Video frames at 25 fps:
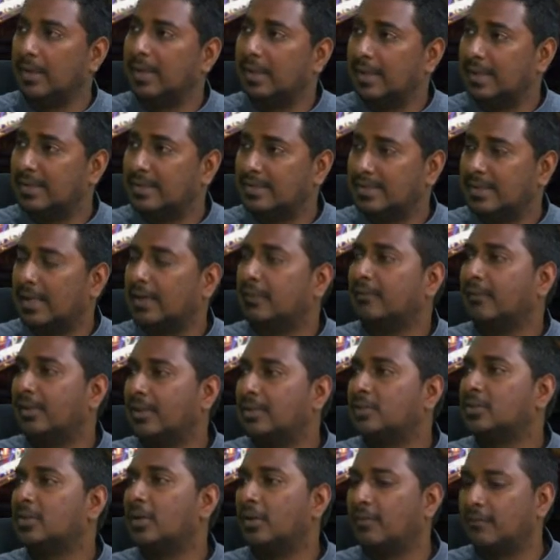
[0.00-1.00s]
itself
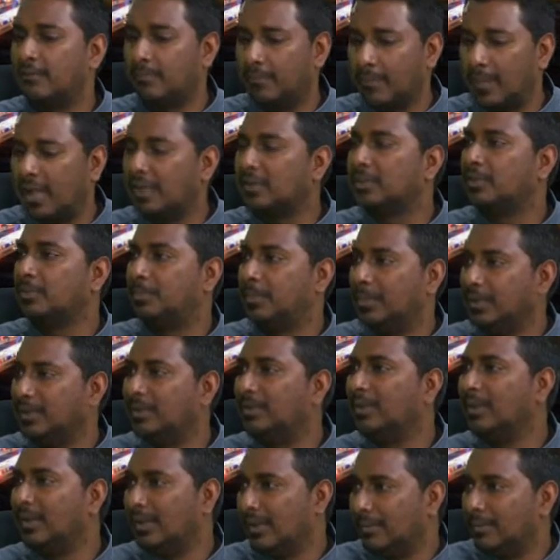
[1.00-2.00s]
instead of
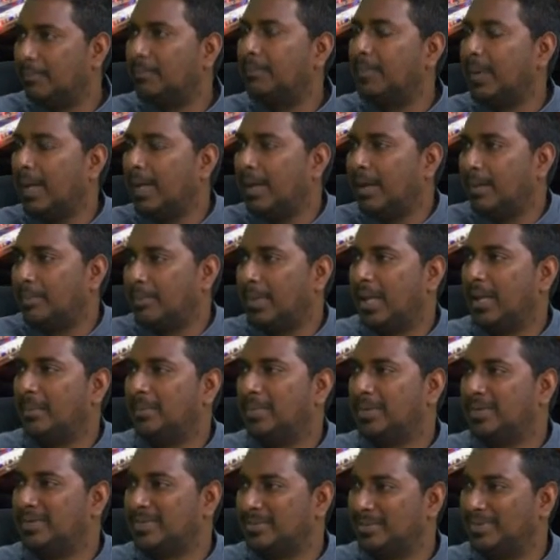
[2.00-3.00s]
multiple
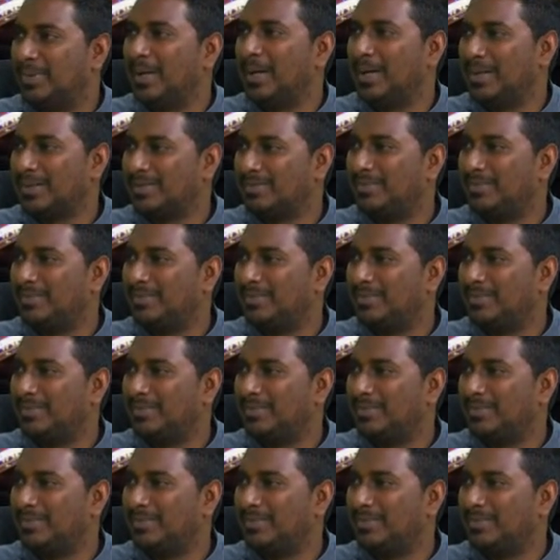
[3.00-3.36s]
papers passed